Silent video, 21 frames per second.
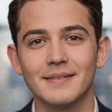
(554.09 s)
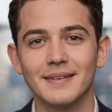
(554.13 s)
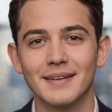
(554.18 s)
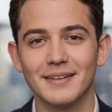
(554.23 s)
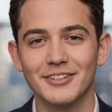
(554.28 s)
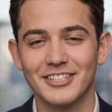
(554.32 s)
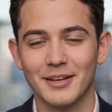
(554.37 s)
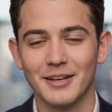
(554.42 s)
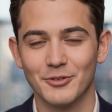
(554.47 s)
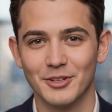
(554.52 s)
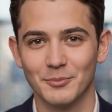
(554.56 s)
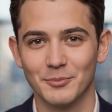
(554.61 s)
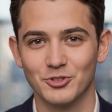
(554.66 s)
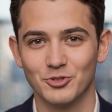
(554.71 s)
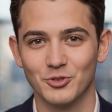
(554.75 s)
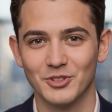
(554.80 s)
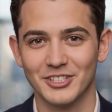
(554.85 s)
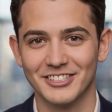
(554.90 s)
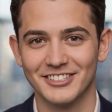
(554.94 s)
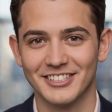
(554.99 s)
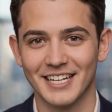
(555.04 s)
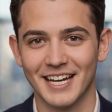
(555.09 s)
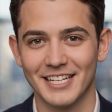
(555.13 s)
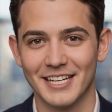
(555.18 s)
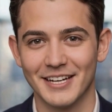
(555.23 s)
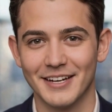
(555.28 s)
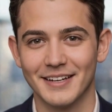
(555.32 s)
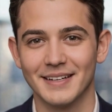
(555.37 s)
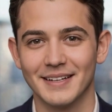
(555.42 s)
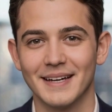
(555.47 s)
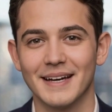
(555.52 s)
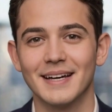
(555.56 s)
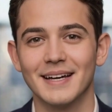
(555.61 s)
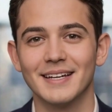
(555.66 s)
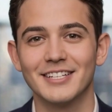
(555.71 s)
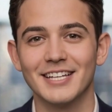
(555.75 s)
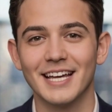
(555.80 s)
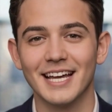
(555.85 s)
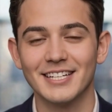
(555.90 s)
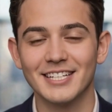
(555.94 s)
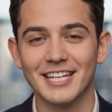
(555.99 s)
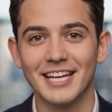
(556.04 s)
September 22nd,
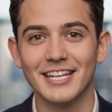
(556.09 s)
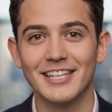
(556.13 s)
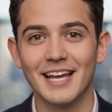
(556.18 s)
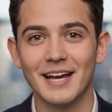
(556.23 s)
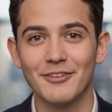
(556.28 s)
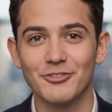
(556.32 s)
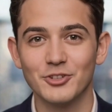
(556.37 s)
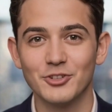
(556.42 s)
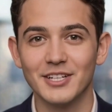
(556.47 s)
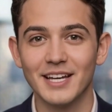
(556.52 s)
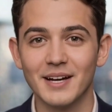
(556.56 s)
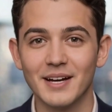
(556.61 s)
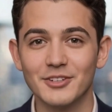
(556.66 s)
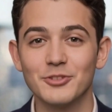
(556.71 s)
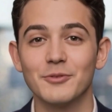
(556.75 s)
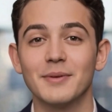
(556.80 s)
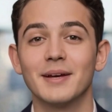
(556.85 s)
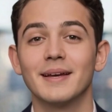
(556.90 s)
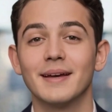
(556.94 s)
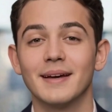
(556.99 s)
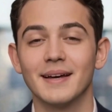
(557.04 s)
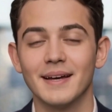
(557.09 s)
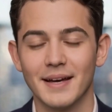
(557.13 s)
10 days after announcement,